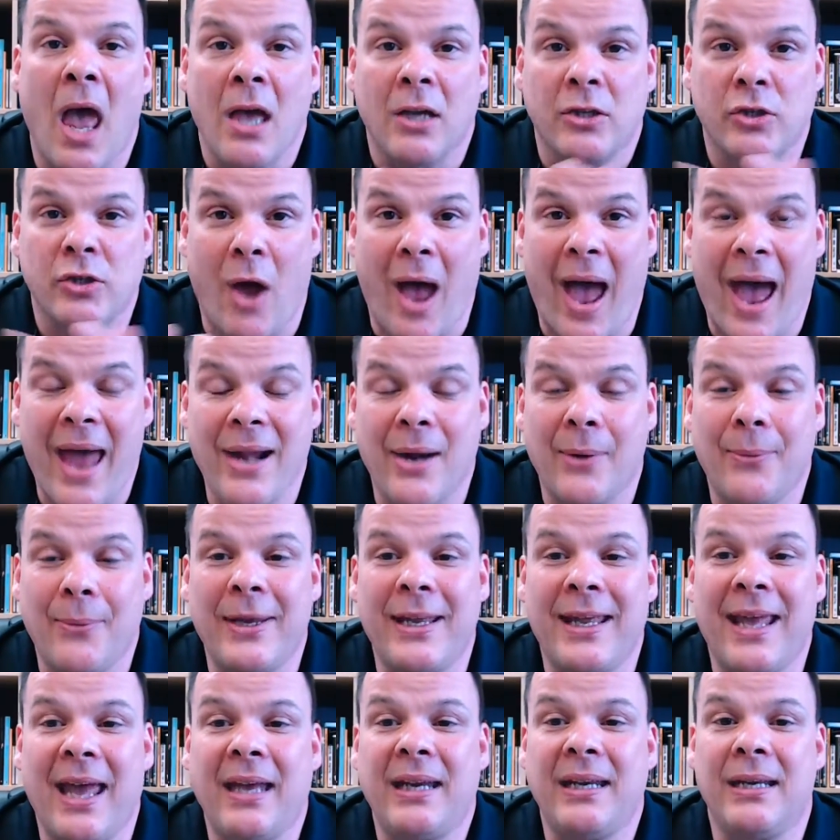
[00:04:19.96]
So how did we
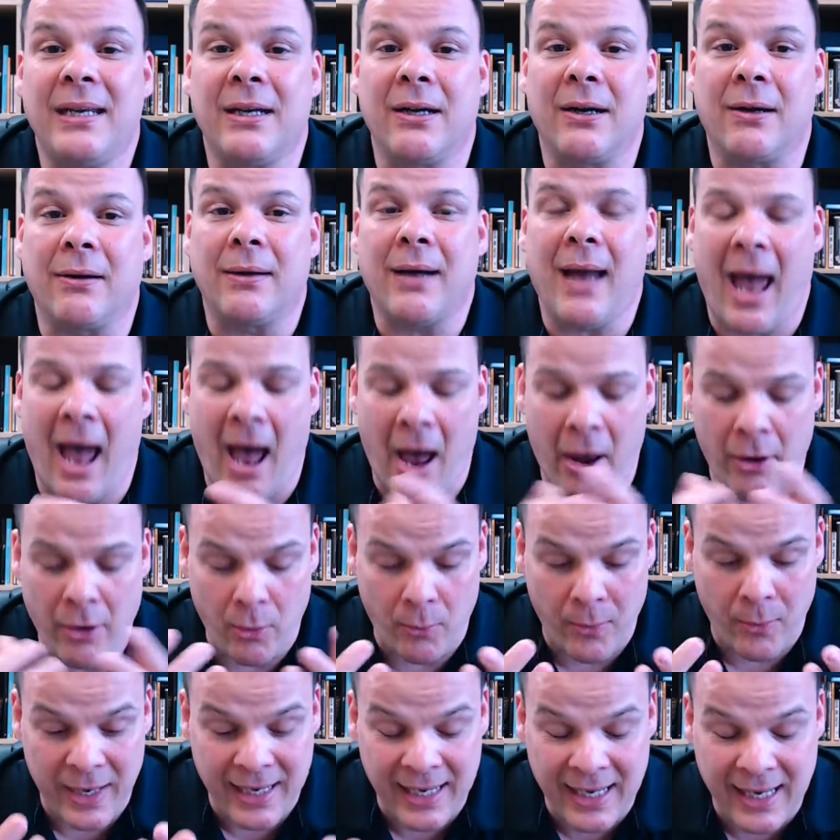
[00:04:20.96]
get here? How
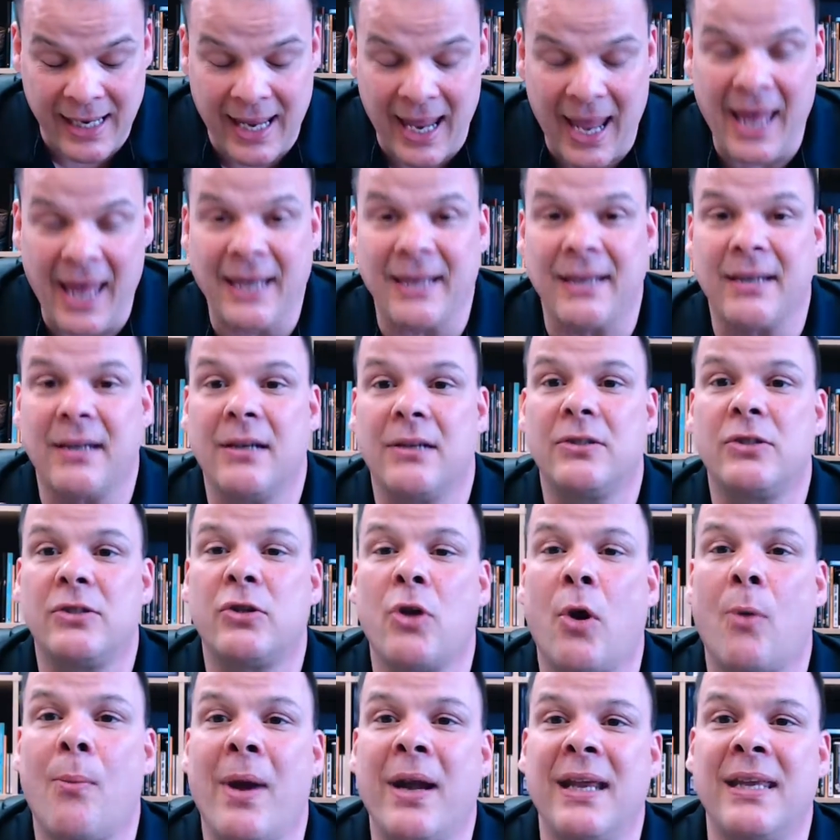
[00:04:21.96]
did we get
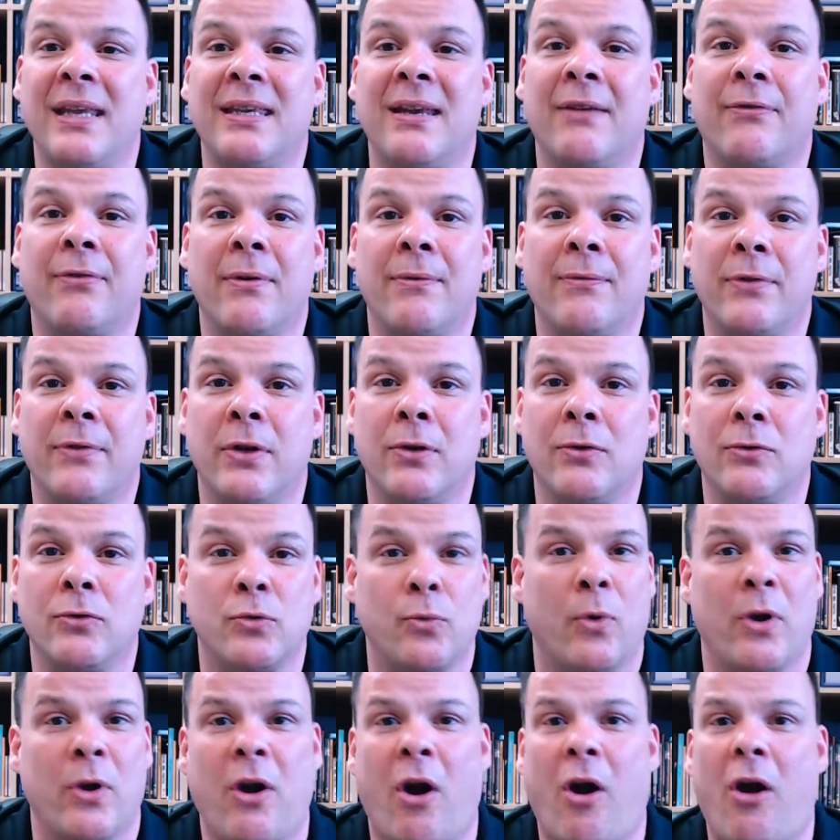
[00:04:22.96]
so many different
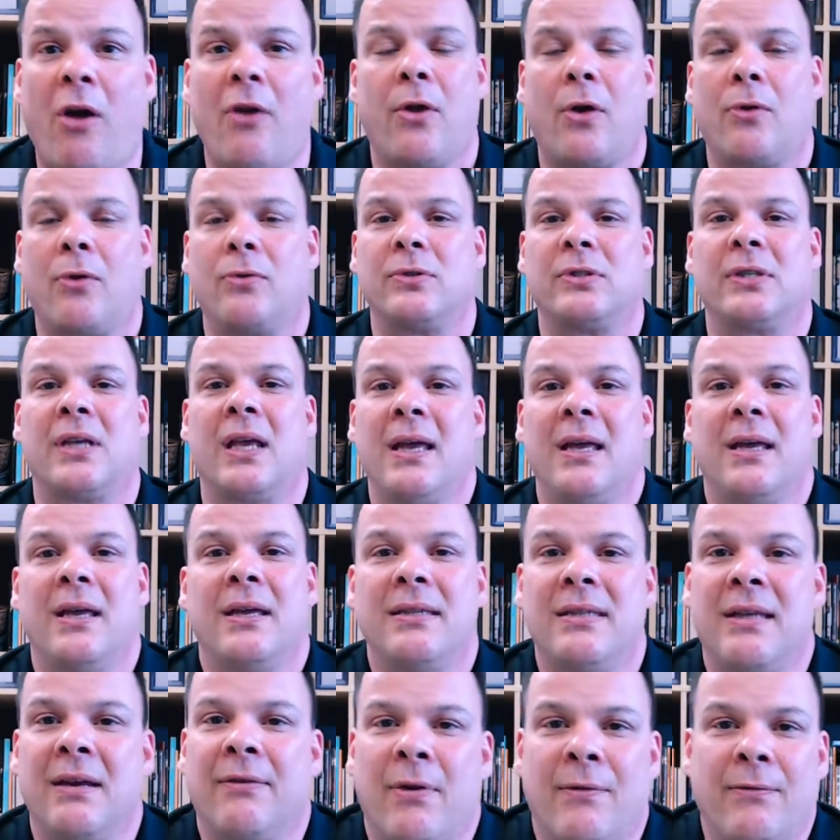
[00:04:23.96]
views? What are those
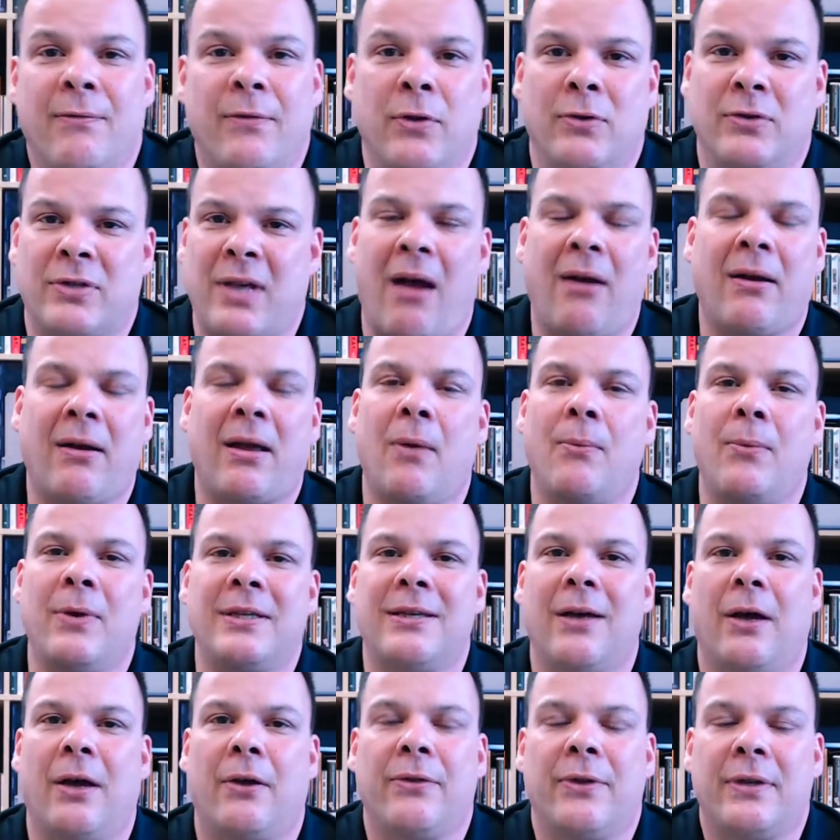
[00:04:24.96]
different views? How can we
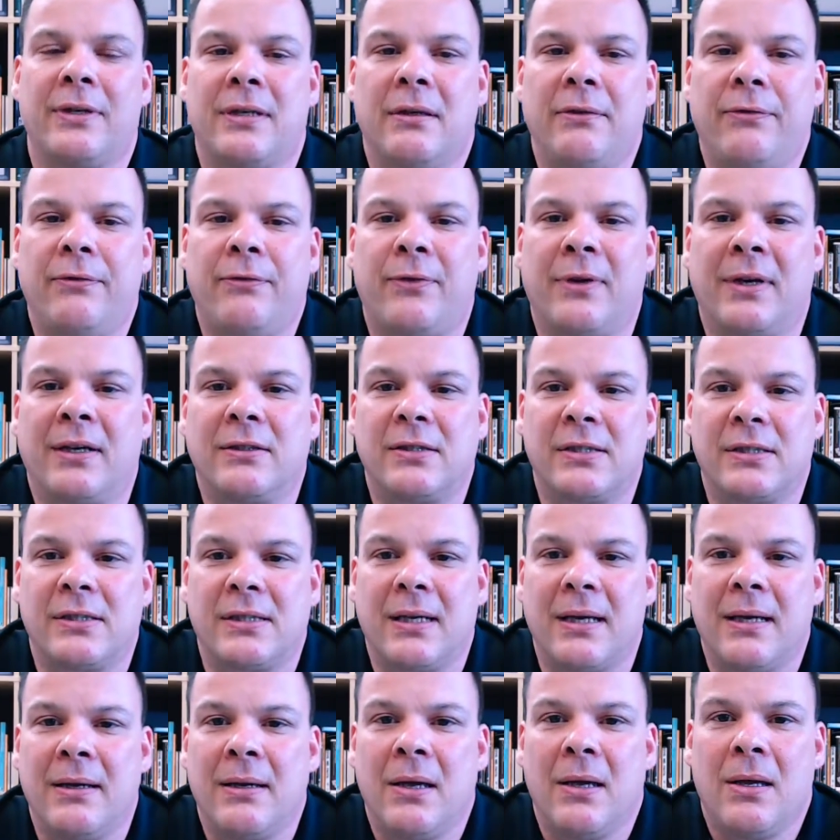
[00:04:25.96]
tell the
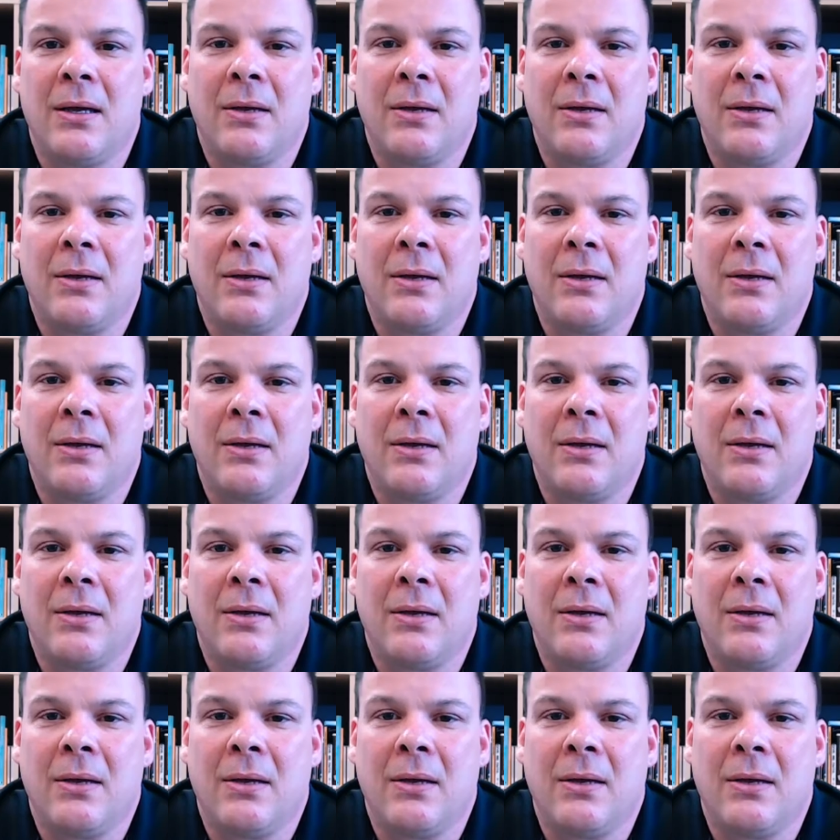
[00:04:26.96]
difference?